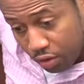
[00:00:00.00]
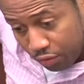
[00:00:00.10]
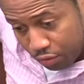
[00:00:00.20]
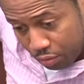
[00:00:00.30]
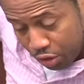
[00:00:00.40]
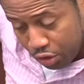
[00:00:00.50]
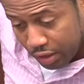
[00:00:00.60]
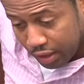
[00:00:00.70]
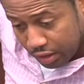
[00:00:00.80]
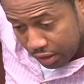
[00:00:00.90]
the
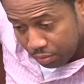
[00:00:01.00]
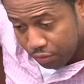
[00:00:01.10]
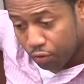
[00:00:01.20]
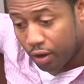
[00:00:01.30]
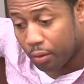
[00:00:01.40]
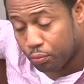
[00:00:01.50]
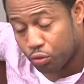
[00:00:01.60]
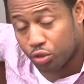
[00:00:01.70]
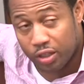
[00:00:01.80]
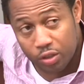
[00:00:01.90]
information I need before I
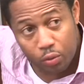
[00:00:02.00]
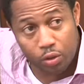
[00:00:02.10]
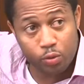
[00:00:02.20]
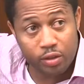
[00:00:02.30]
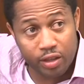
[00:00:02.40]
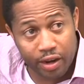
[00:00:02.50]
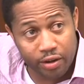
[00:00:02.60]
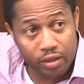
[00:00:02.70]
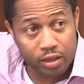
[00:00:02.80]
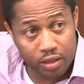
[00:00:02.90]
approach anyone with
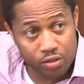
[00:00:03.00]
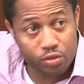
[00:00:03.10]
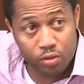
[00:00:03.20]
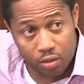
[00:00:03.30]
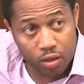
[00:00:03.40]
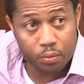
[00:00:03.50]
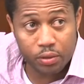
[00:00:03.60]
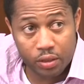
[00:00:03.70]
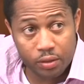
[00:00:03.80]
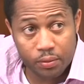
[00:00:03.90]
direct links to the
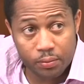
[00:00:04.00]
company.